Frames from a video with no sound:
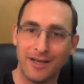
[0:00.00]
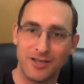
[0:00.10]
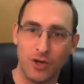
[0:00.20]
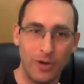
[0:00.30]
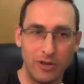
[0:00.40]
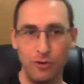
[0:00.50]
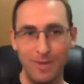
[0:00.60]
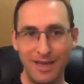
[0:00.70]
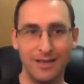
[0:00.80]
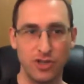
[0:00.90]
So when you
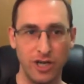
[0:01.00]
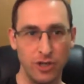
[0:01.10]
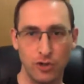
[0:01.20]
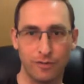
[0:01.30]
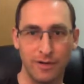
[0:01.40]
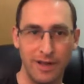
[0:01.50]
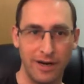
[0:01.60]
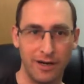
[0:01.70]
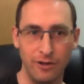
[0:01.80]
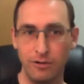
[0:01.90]
make a change over
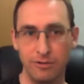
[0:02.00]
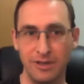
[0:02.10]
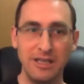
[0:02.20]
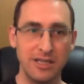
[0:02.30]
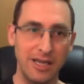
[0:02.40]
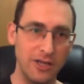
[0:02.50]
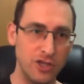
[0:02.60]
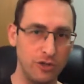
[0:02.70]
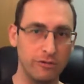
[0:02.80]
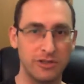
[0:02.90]
there, you don't need to
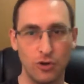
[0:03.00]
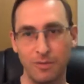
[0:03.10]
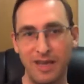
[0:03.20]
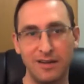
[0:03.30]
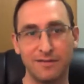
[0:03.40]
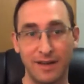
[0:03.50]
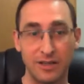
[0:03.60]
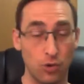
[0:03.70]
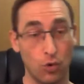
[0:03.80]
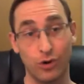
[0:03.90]
issue a domain
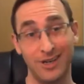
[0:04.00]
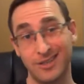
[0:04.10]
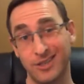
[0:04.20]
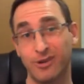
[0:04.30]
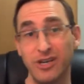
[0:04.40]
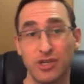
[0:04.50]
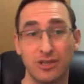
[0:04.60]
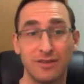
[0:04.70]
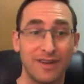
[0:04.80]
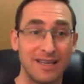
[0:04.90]
event or an
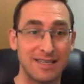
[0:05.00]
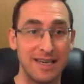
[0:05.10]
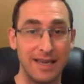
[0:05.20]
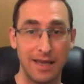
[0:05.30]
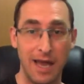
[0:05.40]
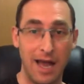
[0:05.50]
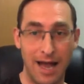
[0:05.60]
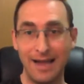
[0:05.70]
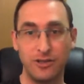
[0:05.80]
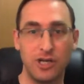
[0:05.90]
integration event saying, I